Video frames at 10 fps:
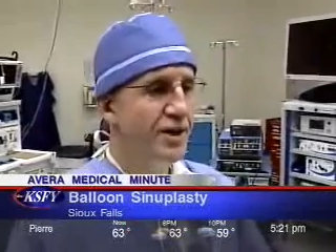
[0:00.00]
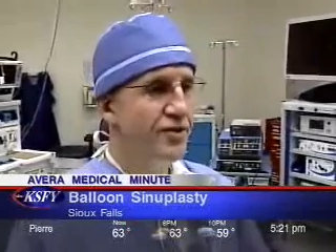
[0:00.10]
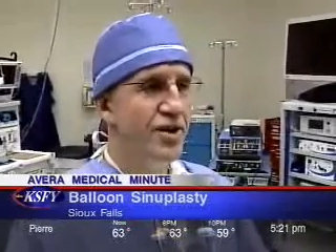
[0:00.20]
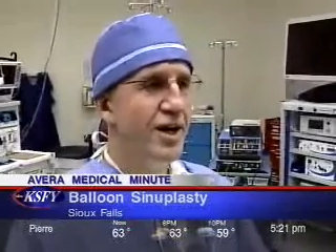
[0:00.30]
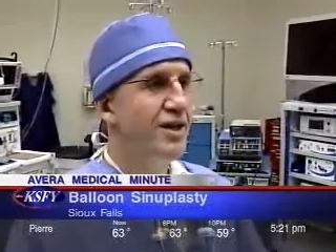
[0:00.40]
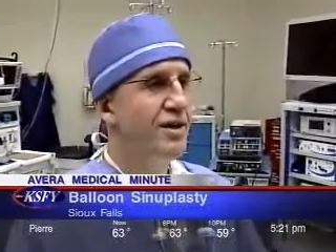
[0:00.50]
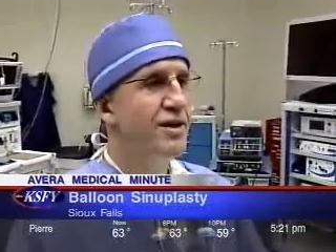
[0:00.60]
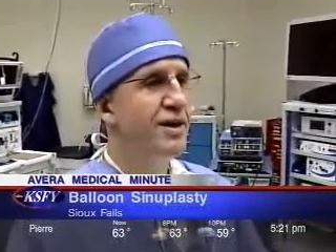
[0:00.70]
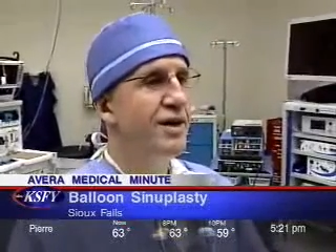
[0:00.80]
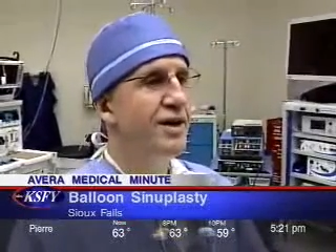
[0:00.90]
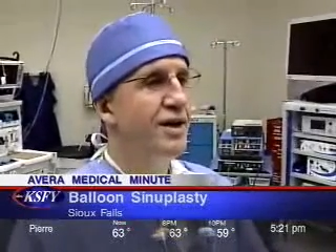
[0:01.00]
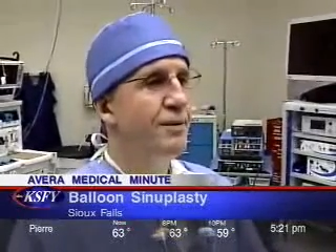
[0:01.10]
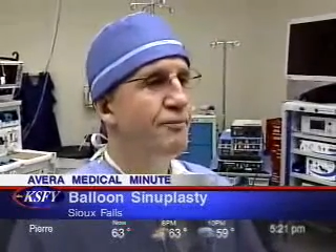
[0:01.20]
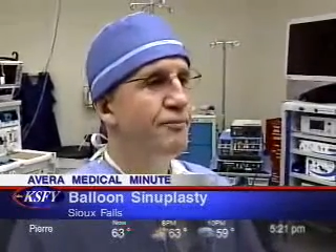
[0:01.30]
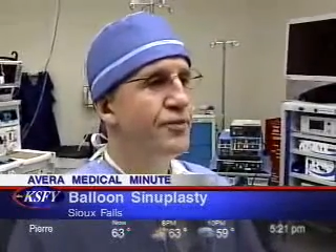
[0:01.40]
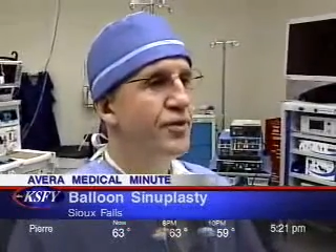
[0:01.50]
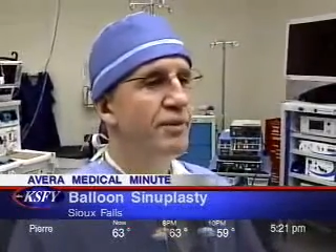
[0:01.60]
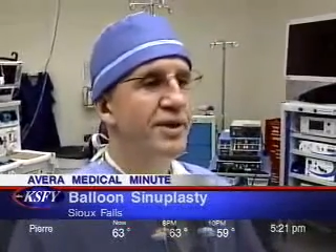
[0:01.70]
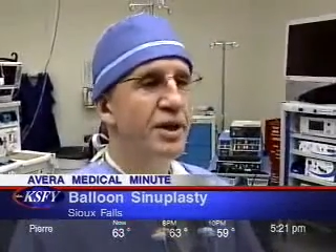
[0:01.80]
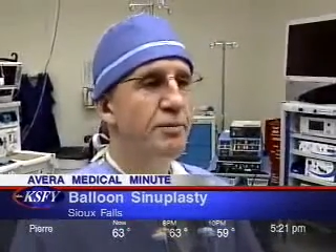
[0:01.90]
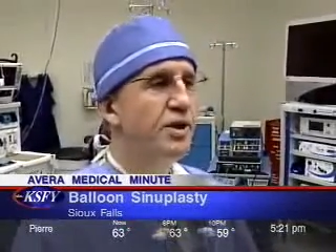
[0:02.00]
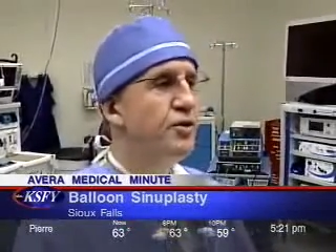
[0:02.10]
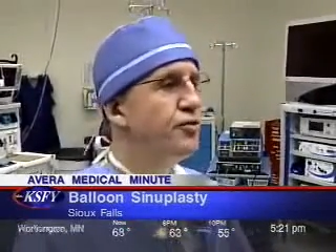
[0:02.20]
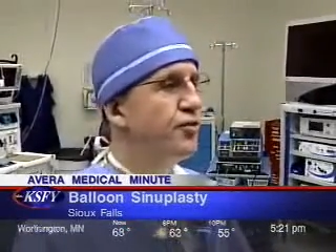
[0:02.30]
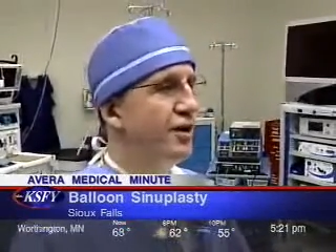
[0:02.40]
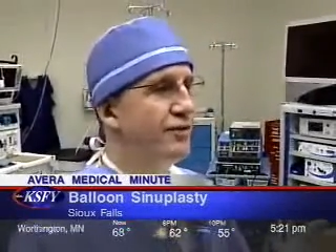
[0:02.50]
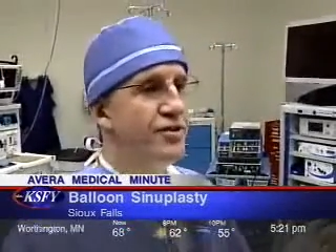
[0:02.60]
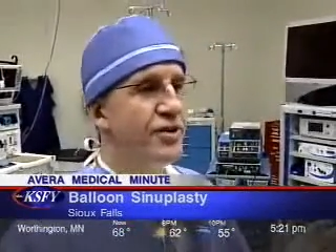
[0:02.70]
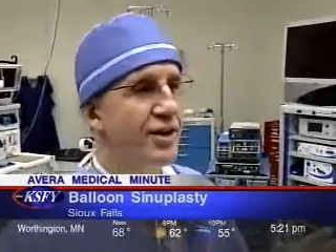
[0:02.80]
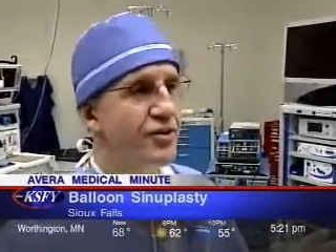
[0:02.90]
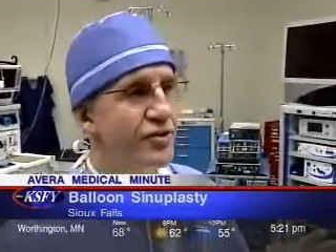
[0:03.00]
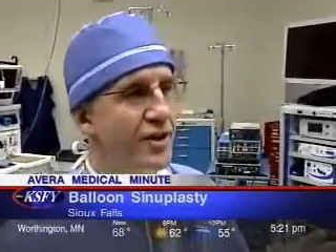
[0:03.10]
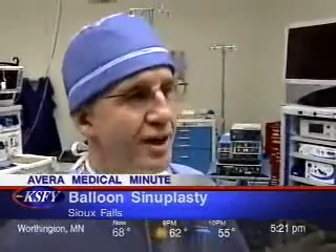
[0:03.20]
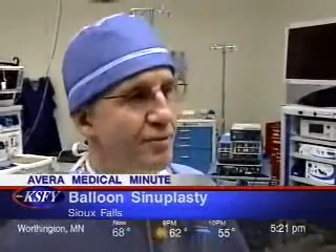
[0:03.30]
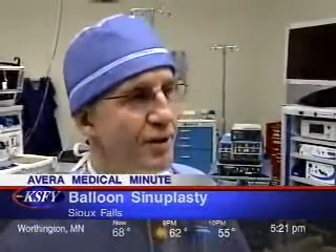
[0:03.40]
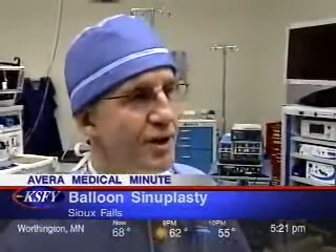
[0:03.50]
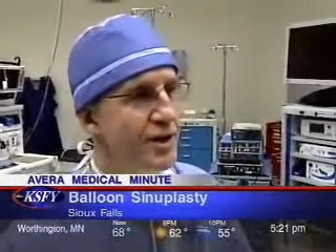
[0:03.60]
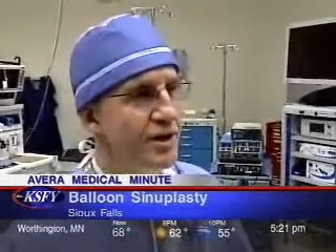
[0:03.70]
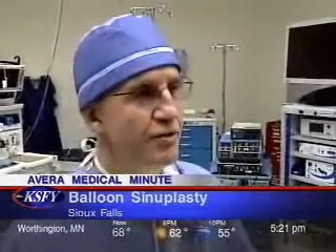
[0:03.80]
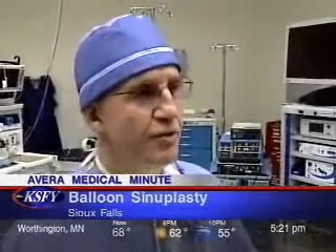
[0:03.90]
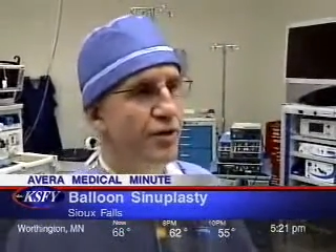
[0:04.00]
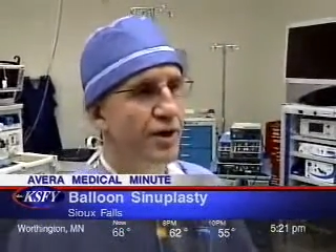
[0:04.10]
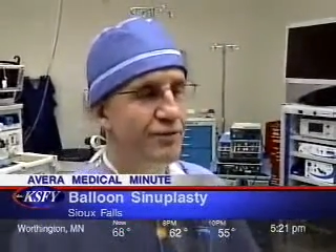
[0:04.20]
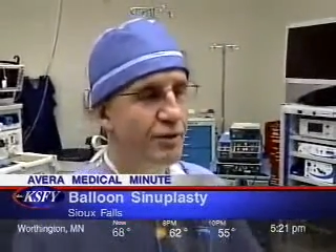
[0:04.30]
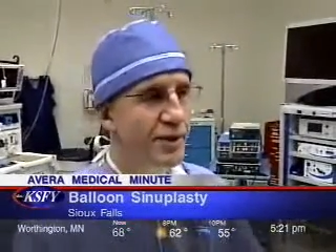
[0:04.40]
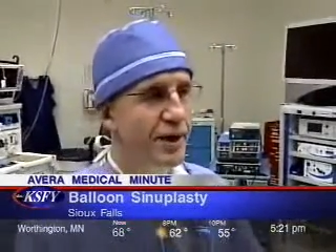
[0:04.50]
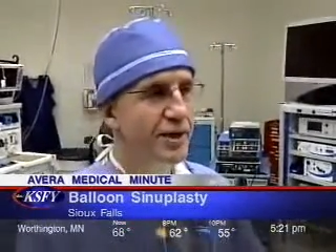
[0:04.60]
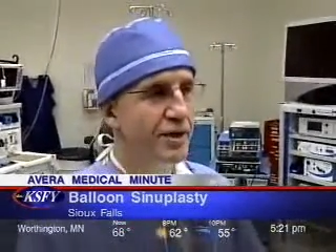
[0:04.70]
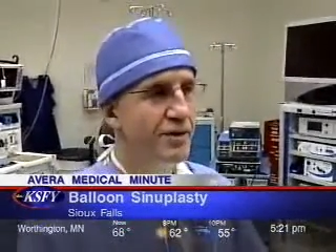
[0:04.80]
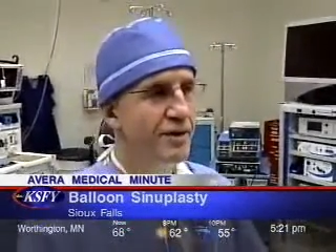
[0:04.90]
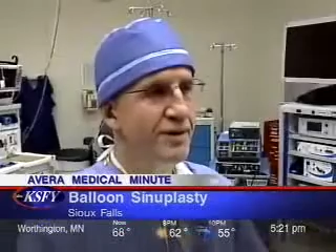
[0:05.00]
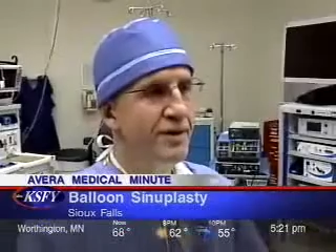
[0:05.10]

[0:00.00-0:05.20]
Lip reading: It's not something that can be used for every sinus operation or in every patient,